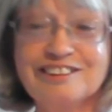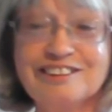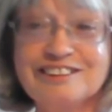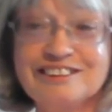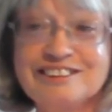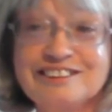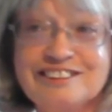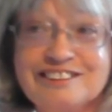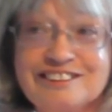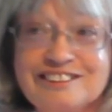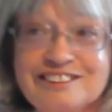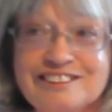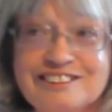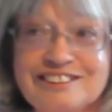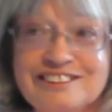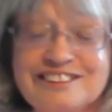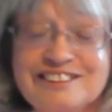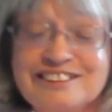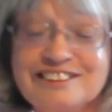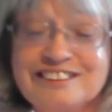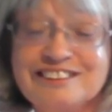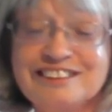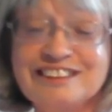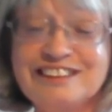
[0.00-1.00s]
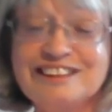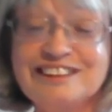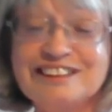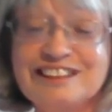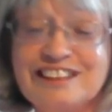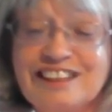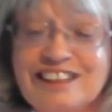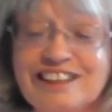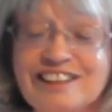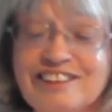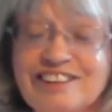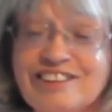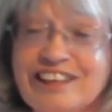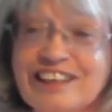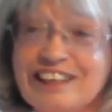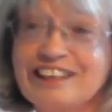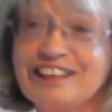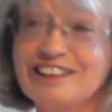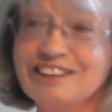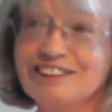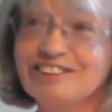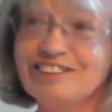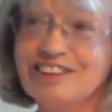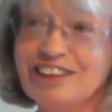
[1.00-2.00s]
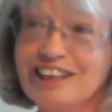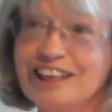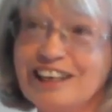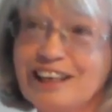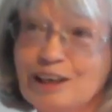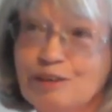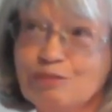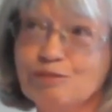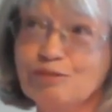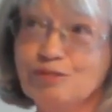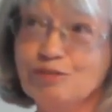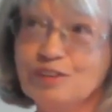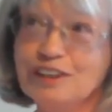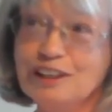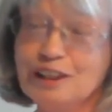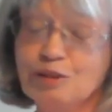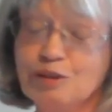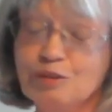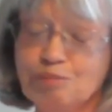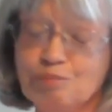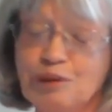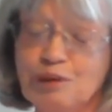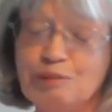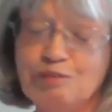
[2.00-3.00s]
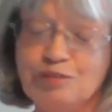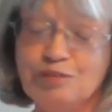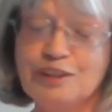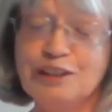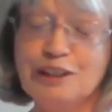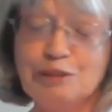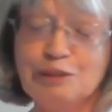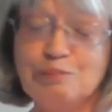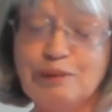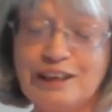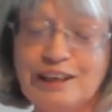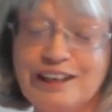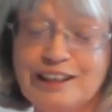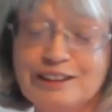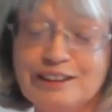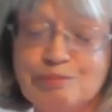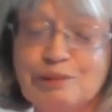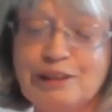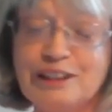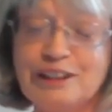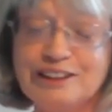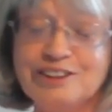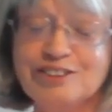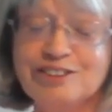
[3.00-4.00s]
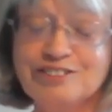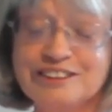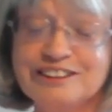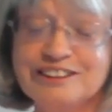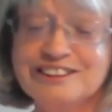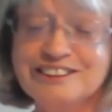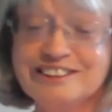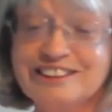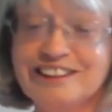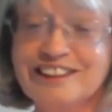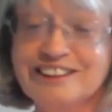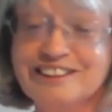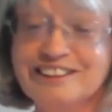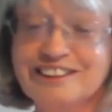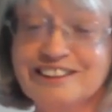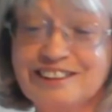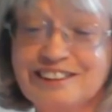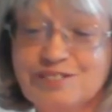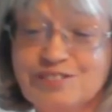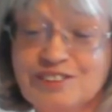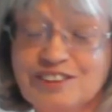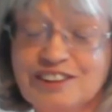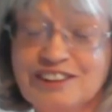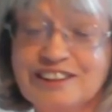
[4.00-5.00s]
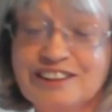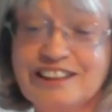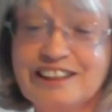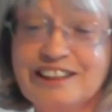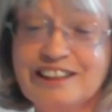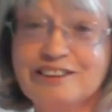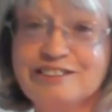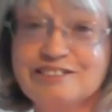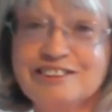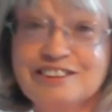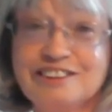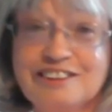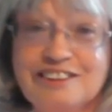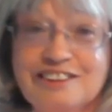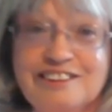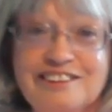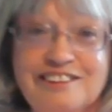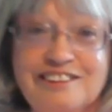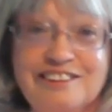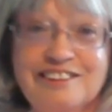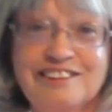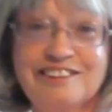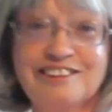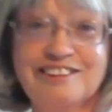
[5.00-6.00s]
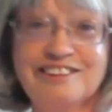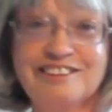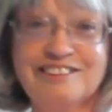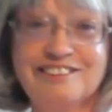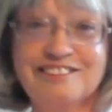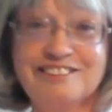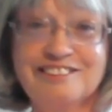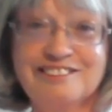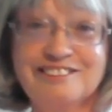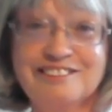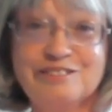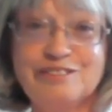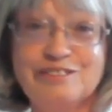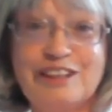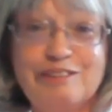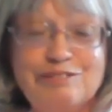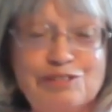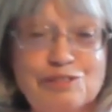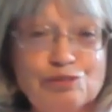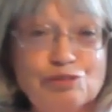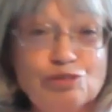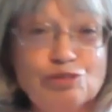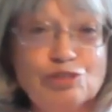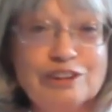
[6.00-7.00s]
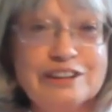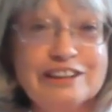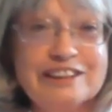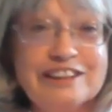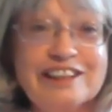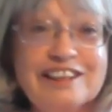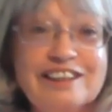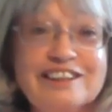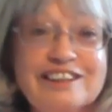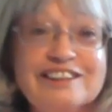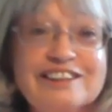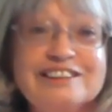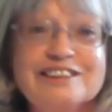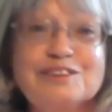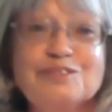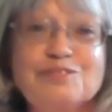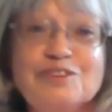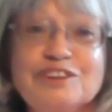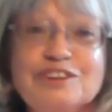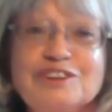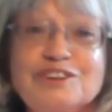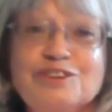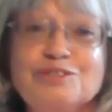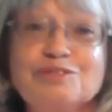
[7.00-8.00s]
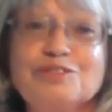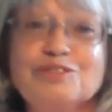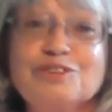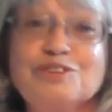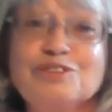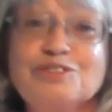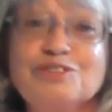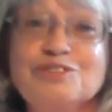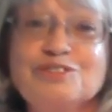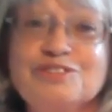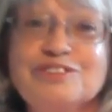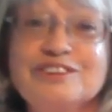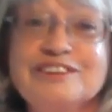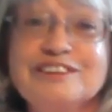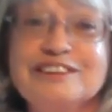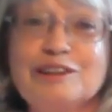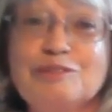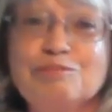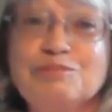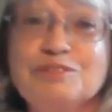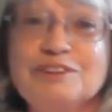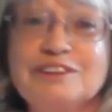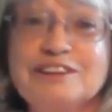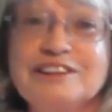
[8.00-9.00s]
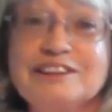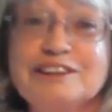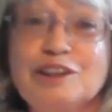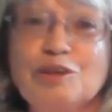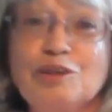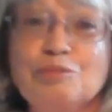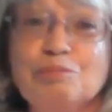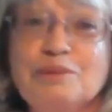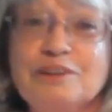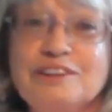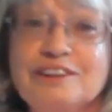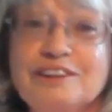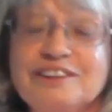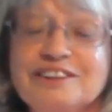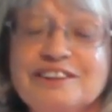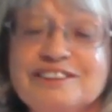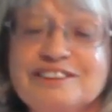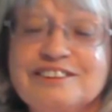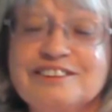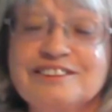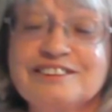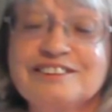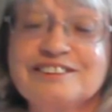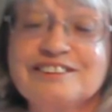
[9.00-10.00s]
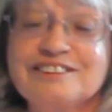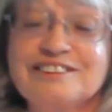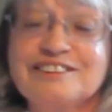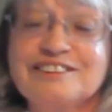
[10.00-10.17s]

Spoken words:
It's like, okay, I'm feeling bad, but I don't need to say anything right now. We have to realize, first of all, that something's up in us.